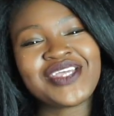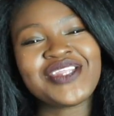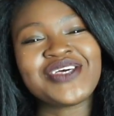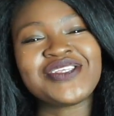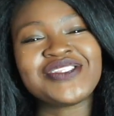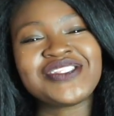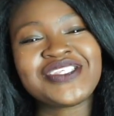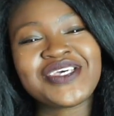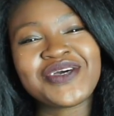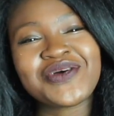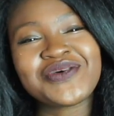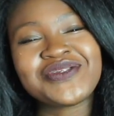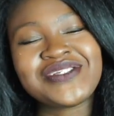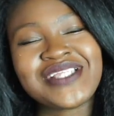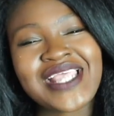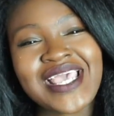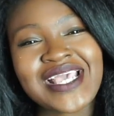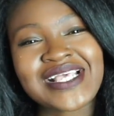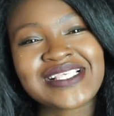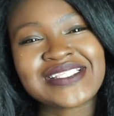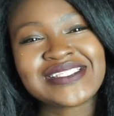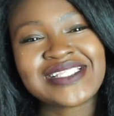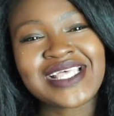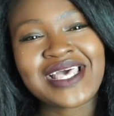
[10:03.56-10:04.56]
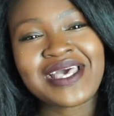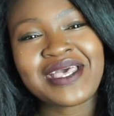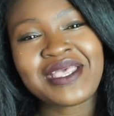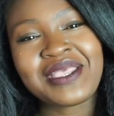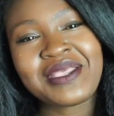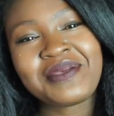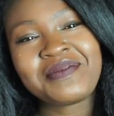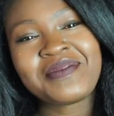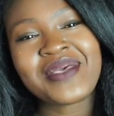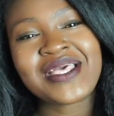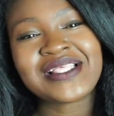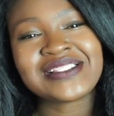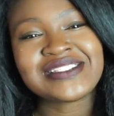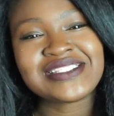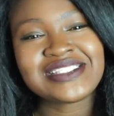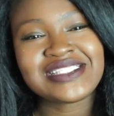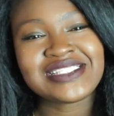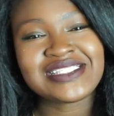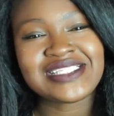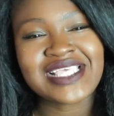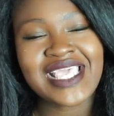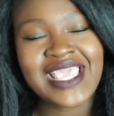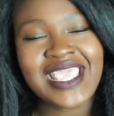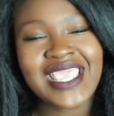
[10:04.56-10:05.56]
And until next time,
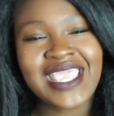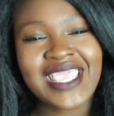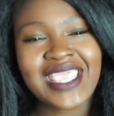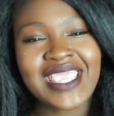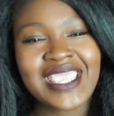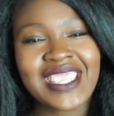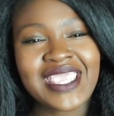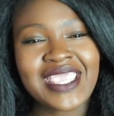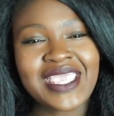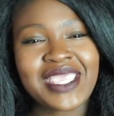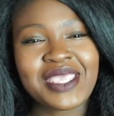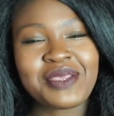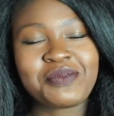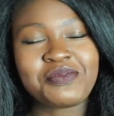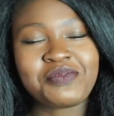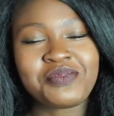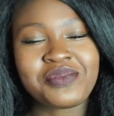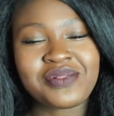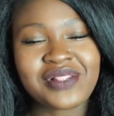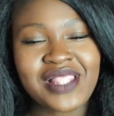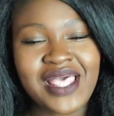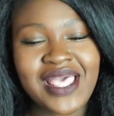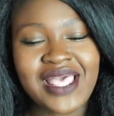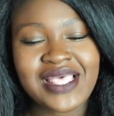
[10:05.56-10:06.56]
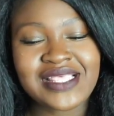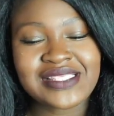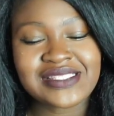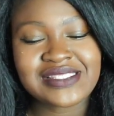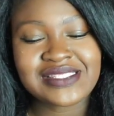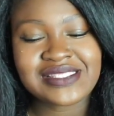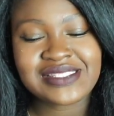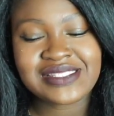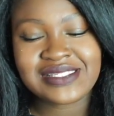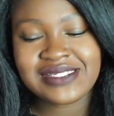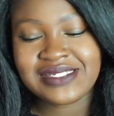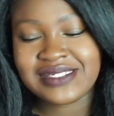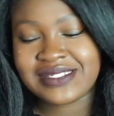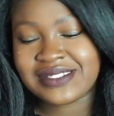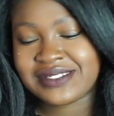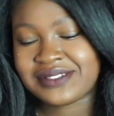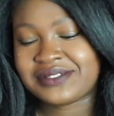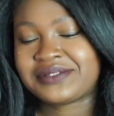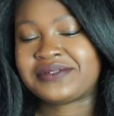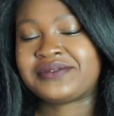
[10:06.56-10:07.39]
stay blessed.